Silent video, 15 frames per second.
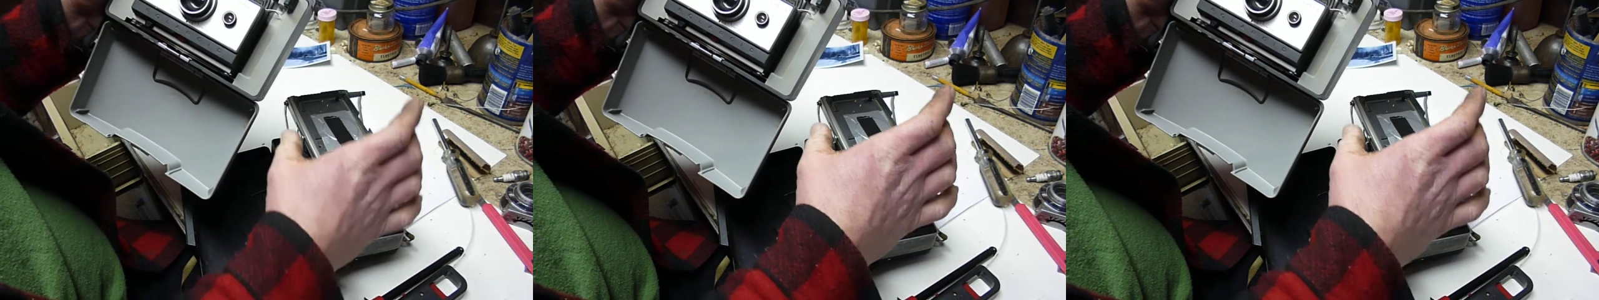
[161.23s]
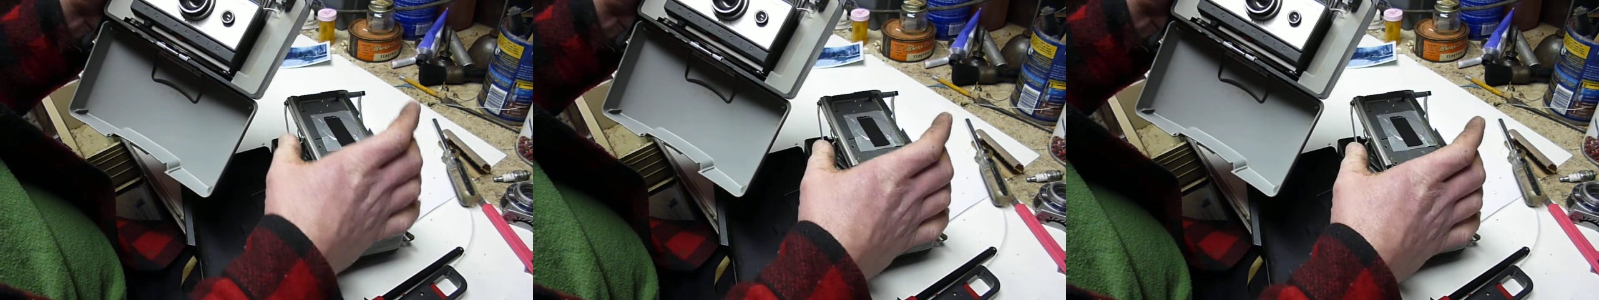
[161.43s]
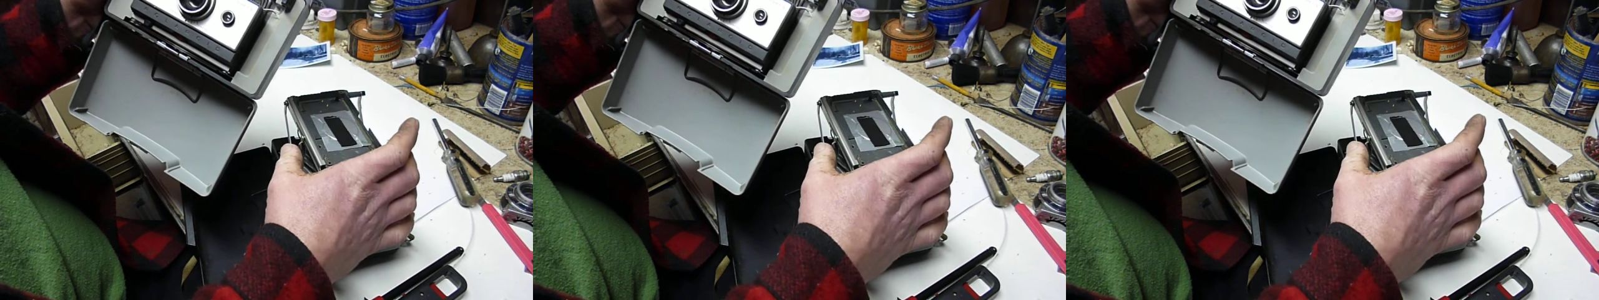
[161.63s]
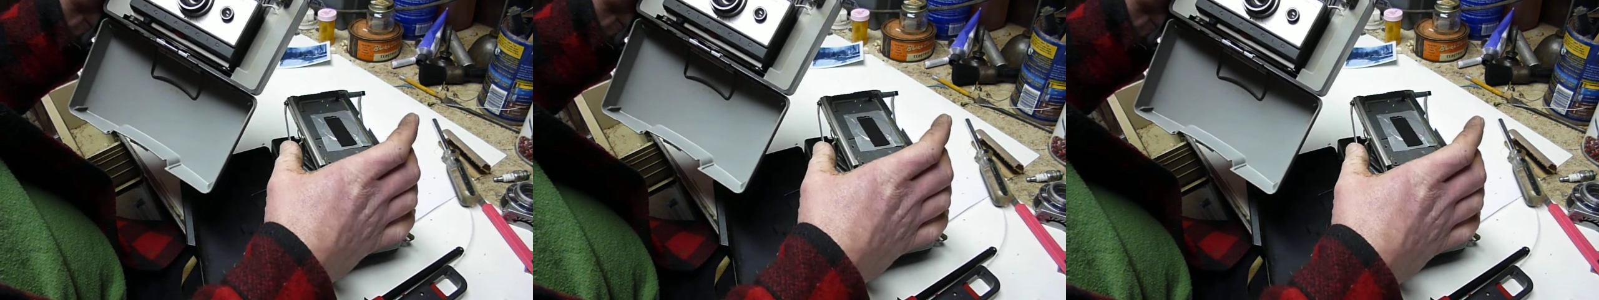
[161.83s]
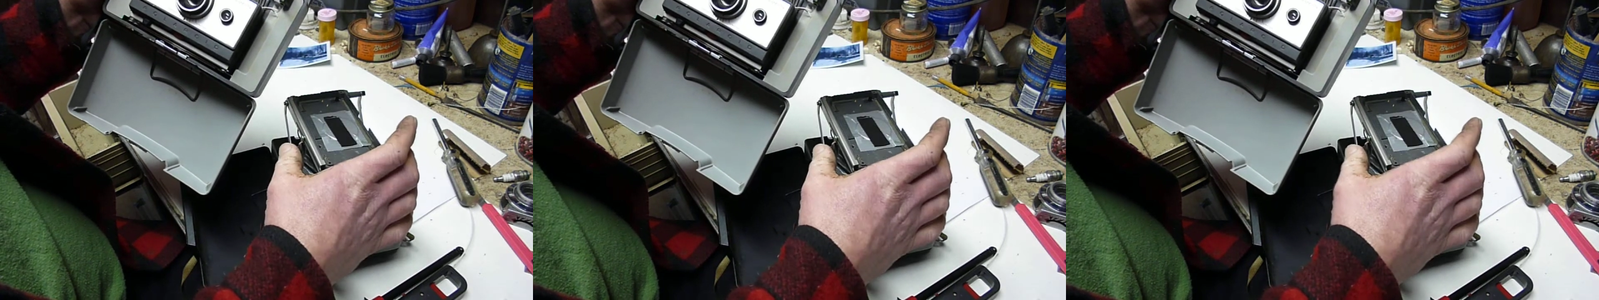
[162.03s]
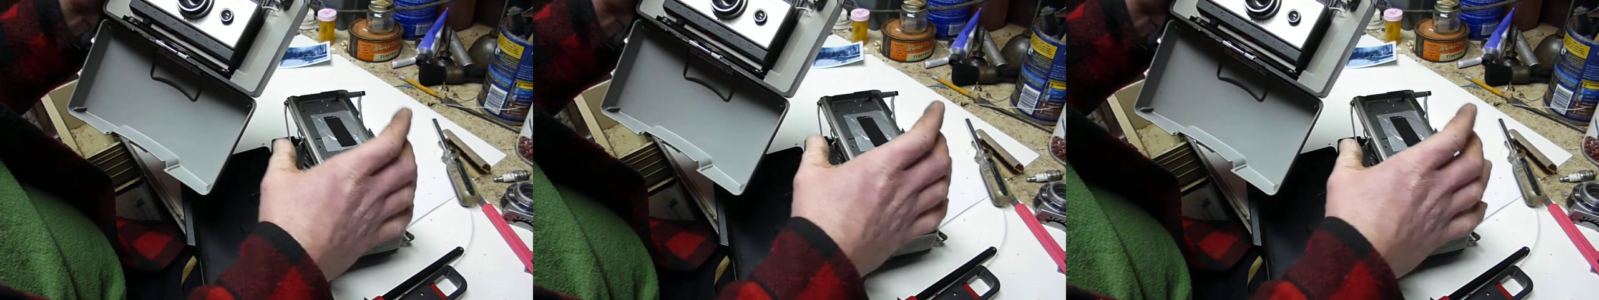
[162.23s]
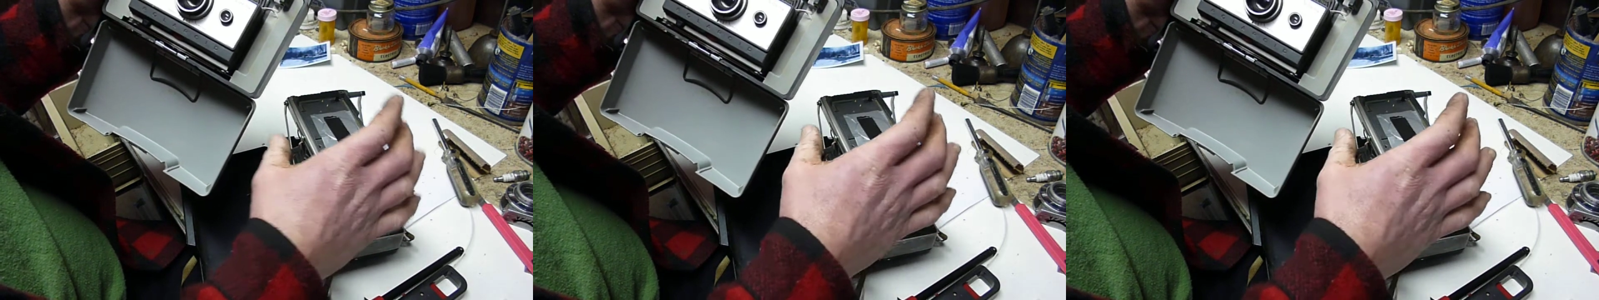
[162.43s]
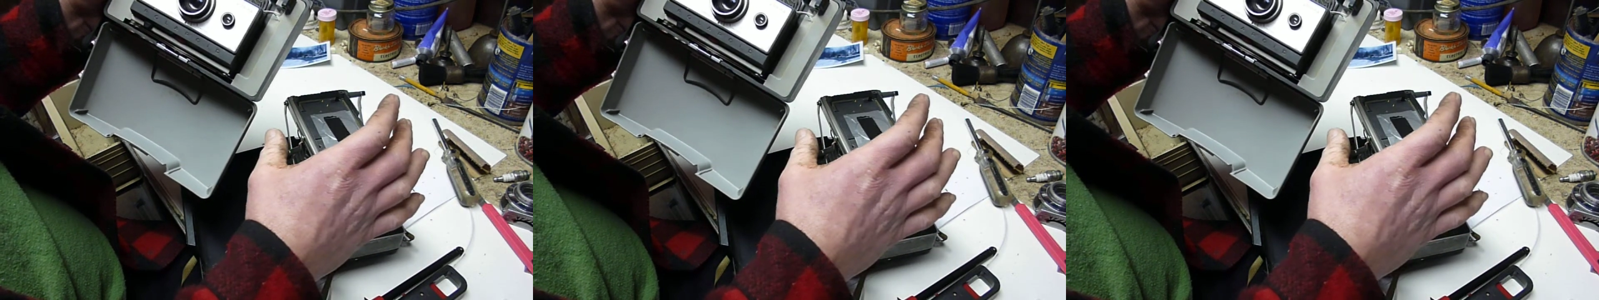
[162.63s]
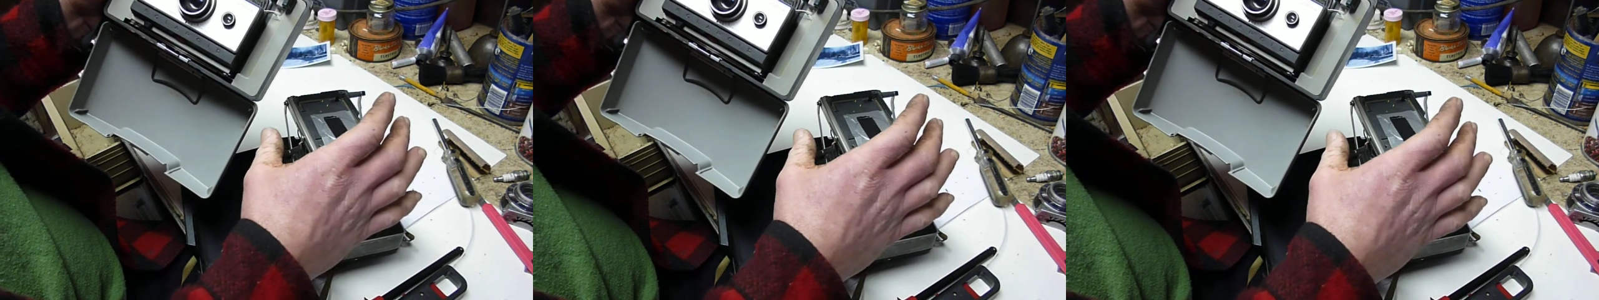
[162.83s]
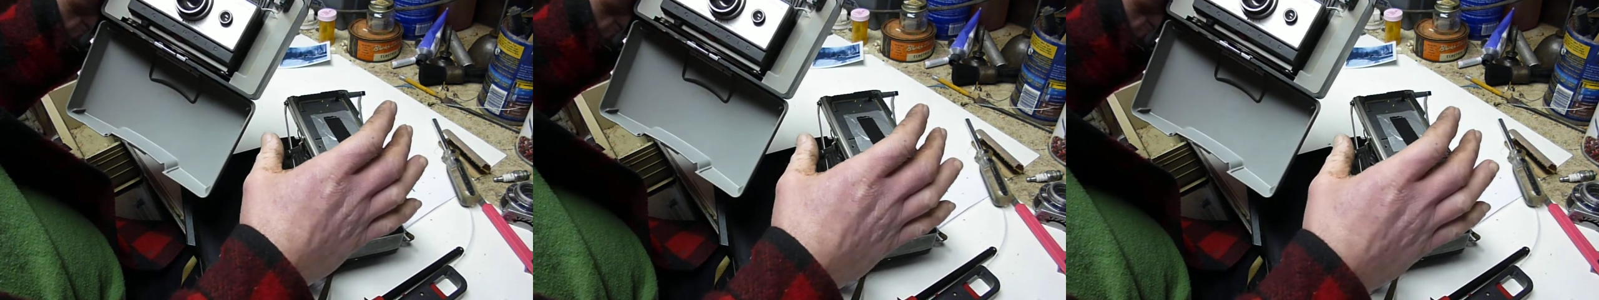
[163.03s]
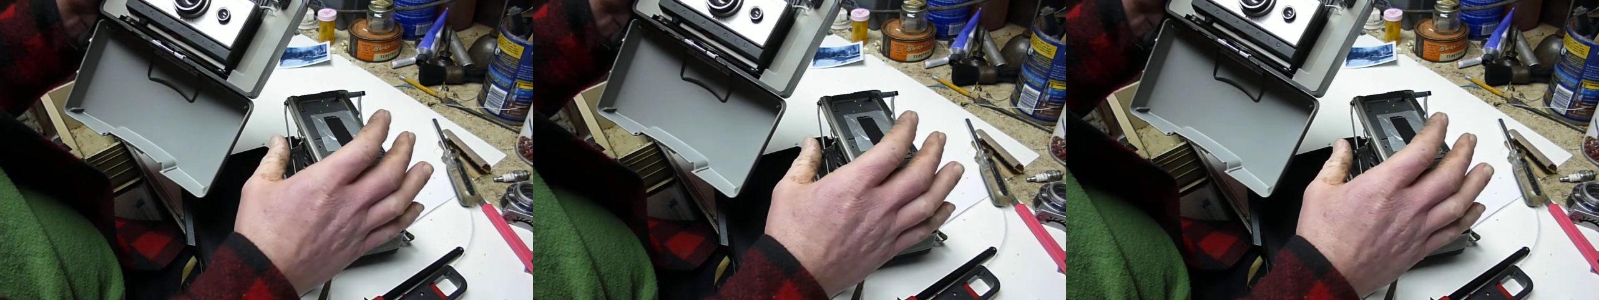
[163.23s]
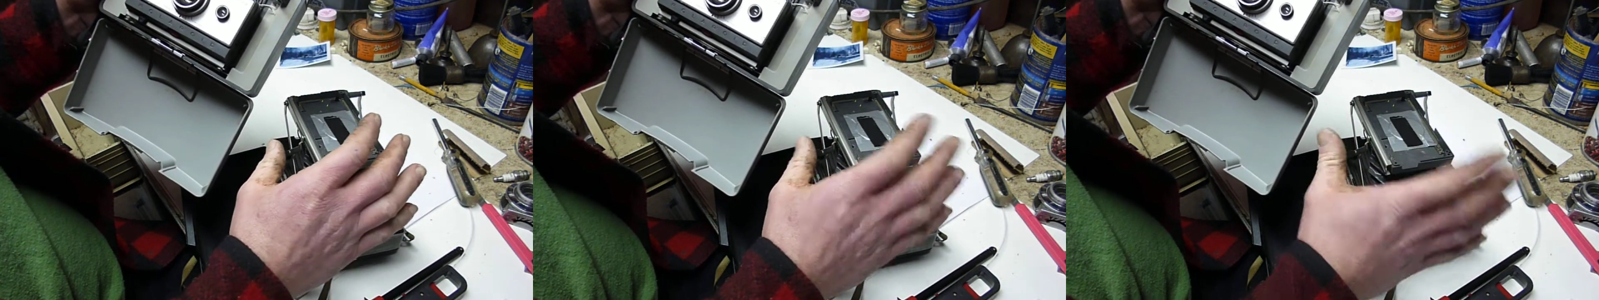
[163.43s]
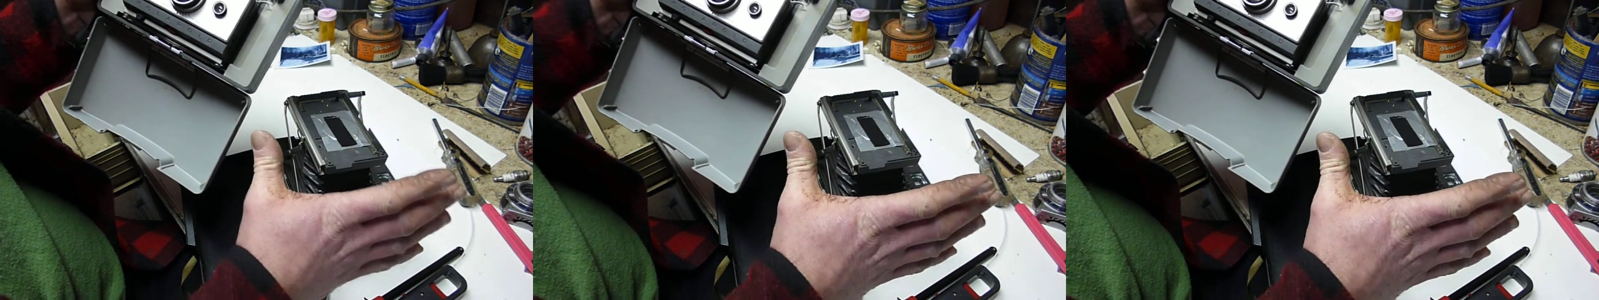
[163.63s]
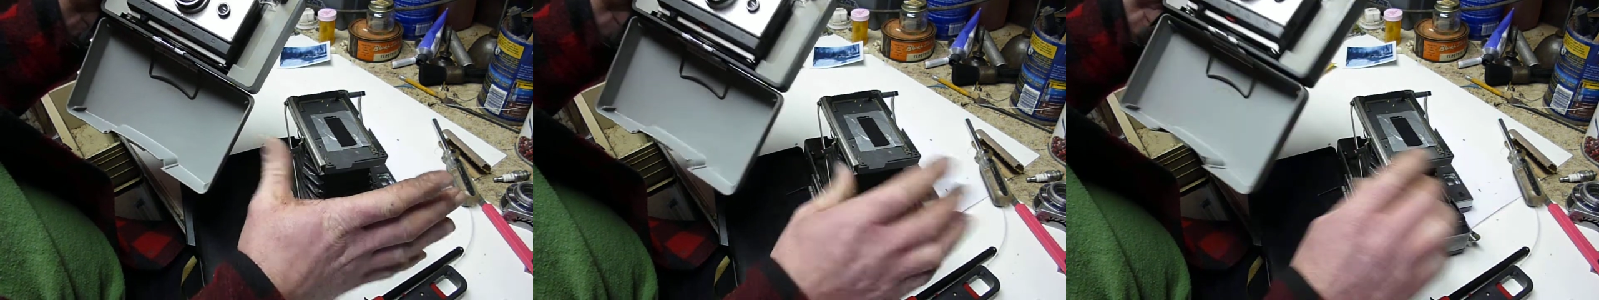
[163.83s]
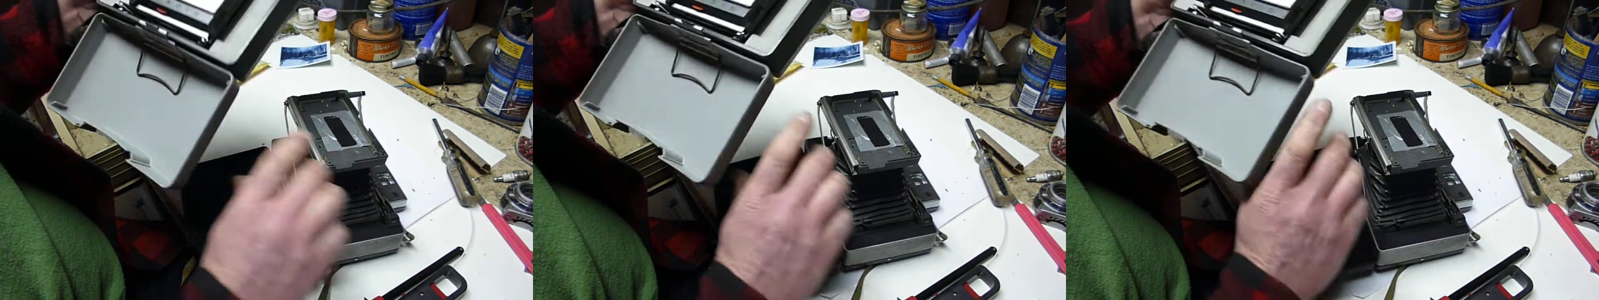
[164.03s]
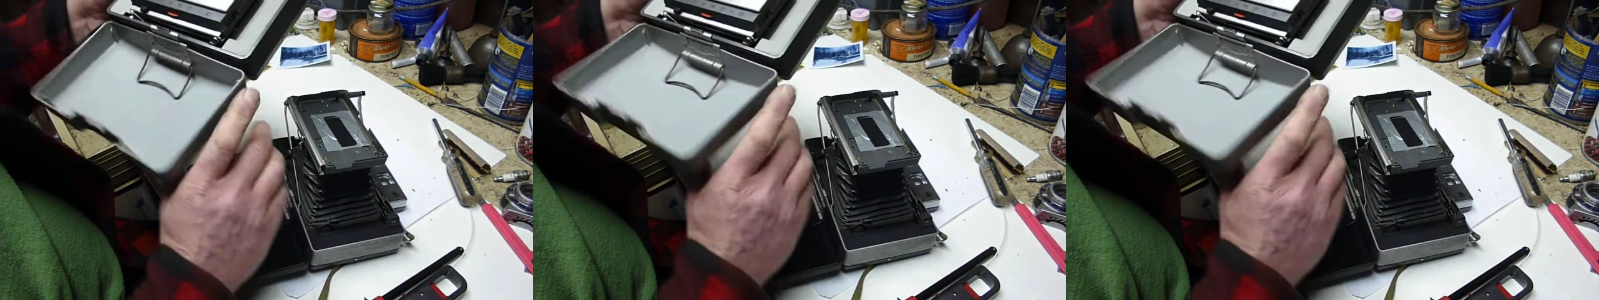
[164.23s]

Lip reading: Nobody's mouth can be seen.